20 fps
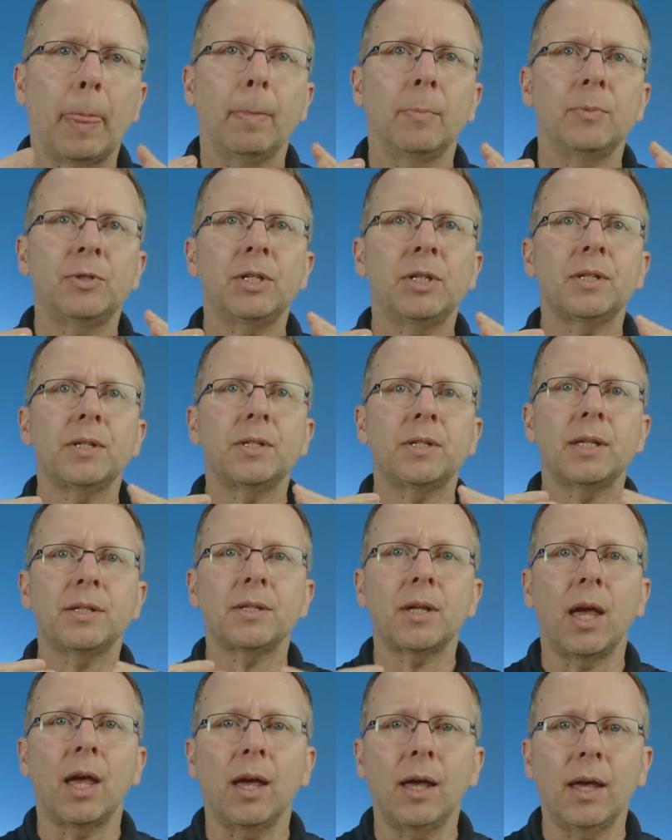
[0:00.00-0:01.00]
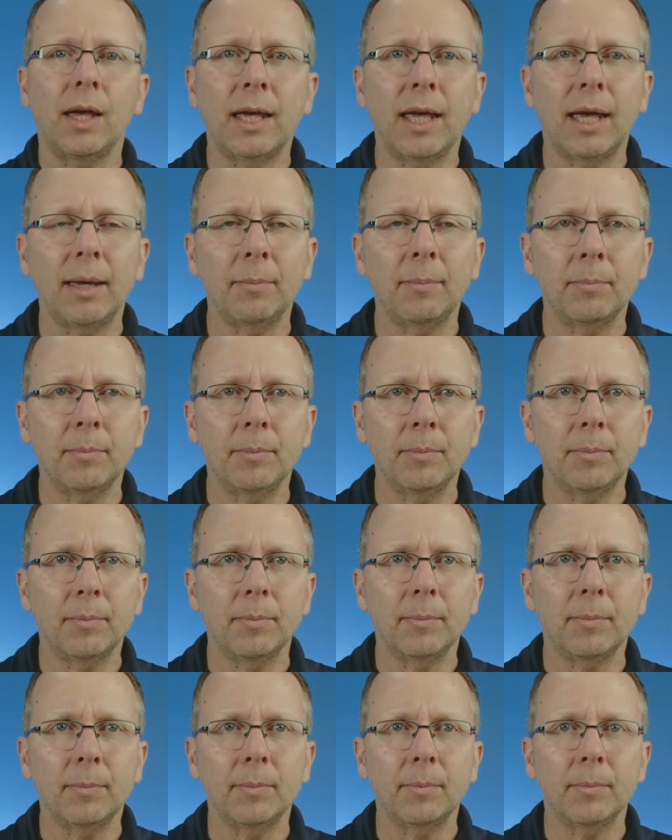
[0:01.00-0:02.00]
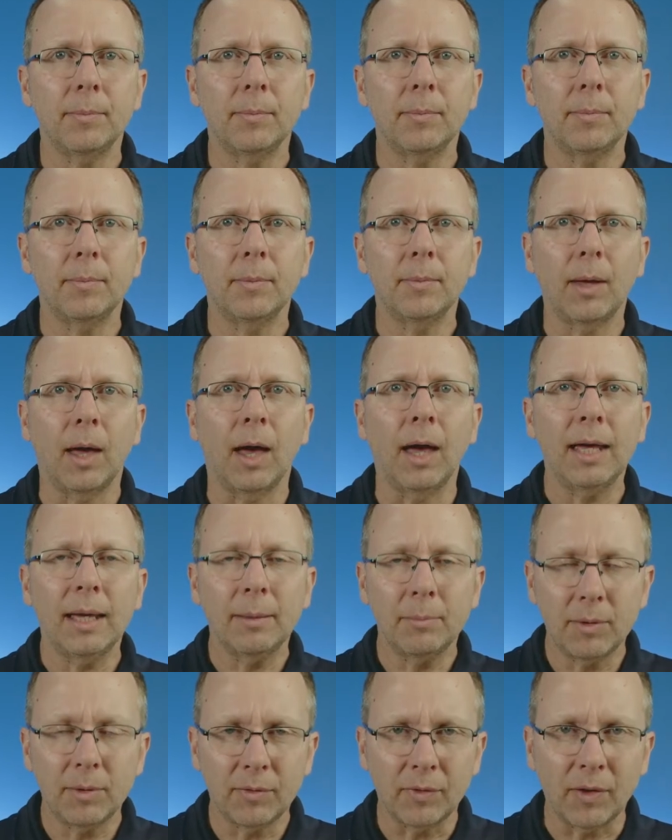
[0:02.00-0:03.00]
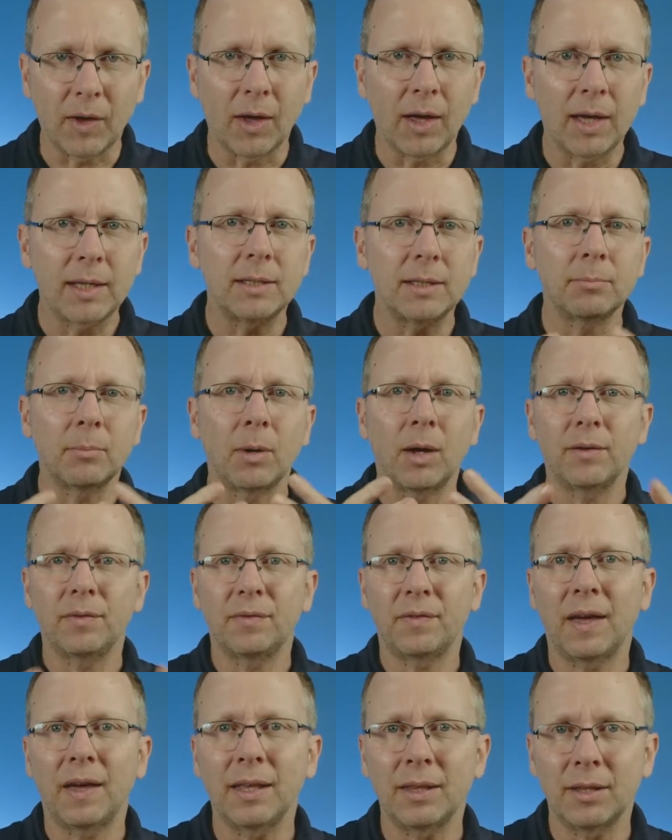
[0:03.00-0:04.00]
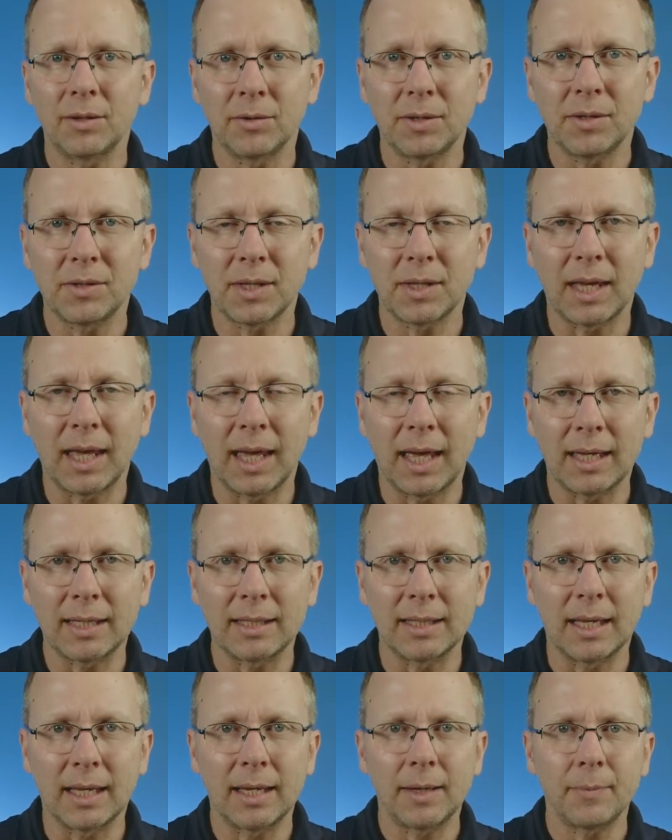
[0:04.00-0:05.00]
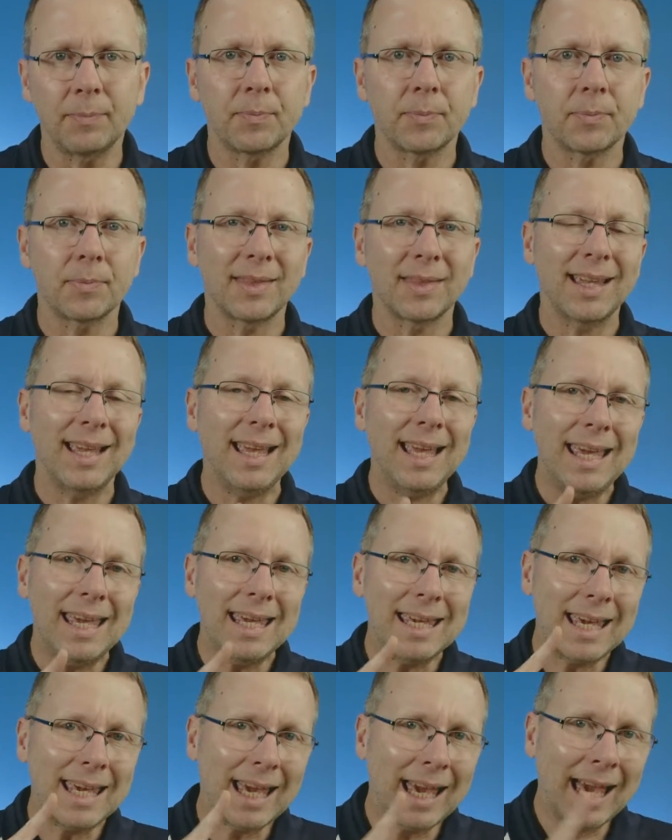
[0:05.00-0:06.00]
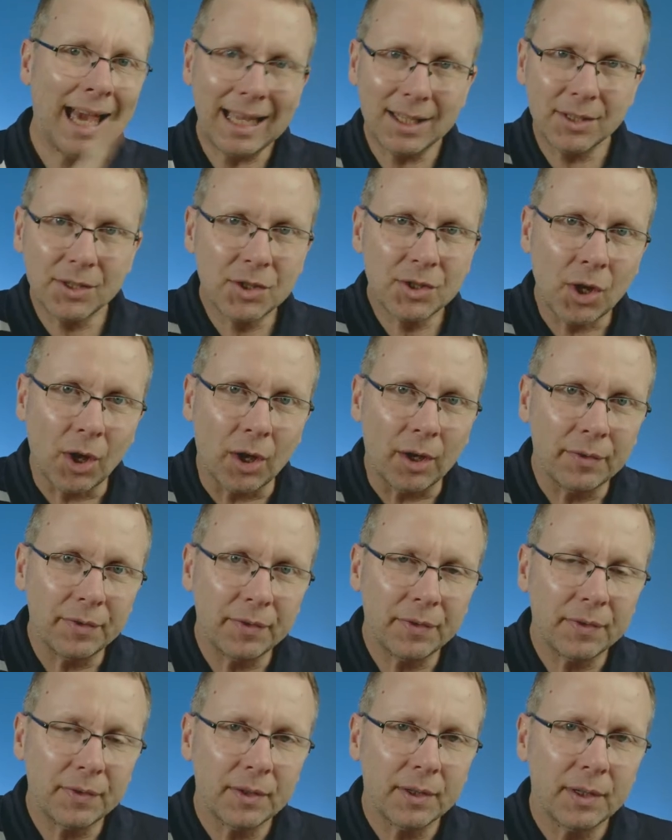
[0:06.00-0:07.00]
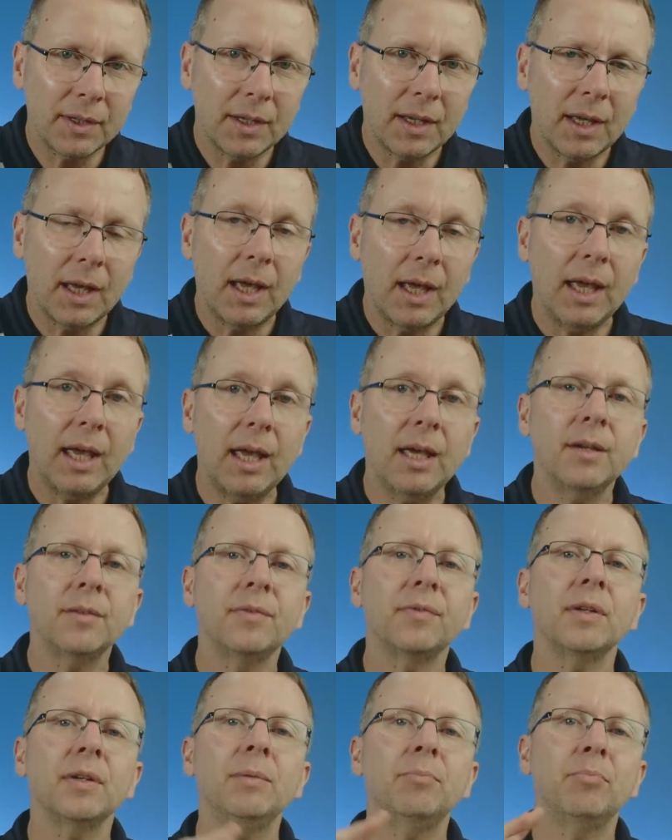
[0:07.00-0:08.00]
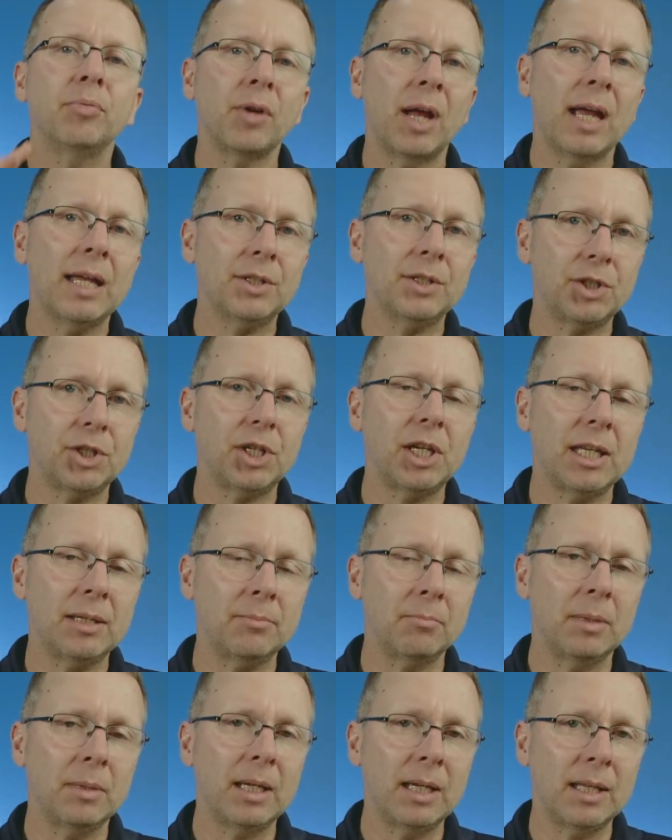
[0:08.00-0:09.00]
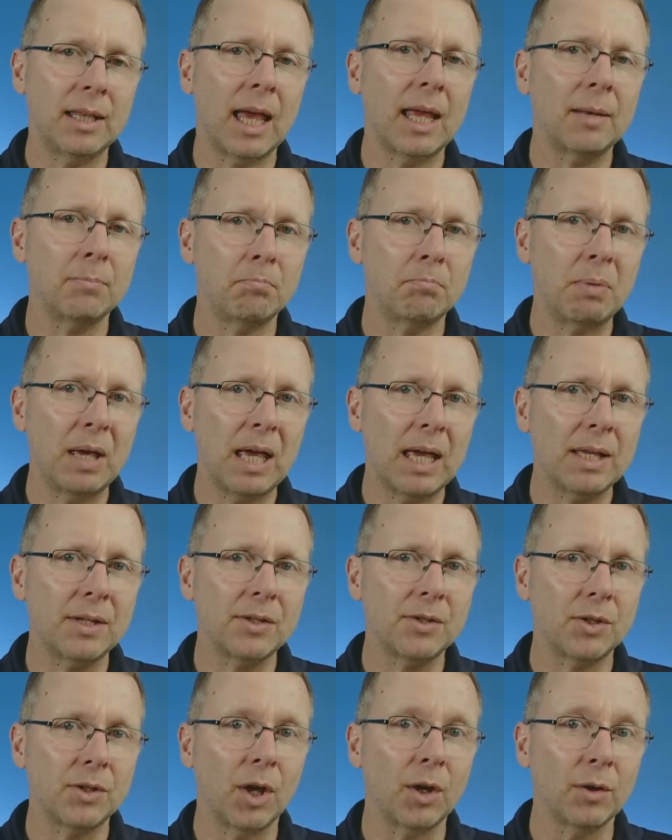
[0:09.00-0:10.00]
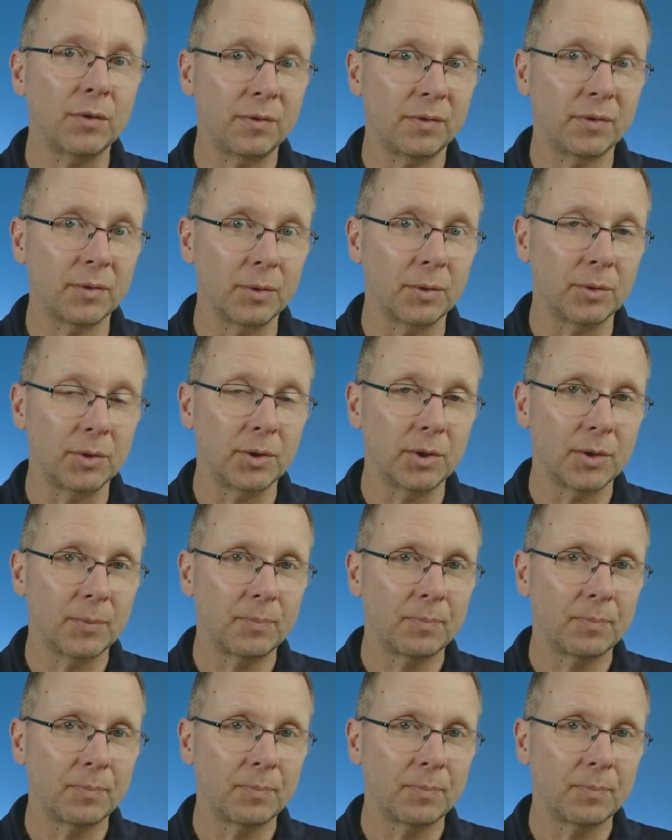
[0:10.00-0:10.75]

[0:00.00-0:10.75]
Jesus says, I am the vine and my Father is the gardener. He cuts off every branch in me that bears no fruit.